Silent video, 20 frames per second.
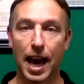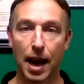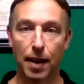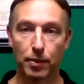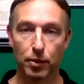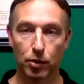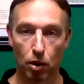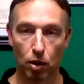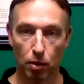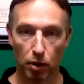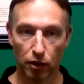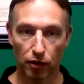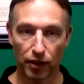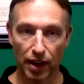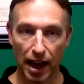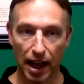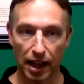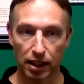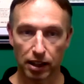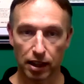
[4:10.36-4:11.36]

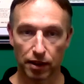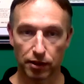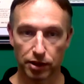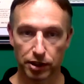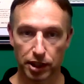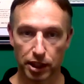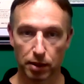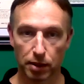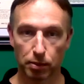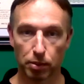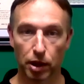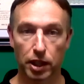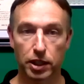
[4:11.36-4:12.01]
abnormal fat levels in the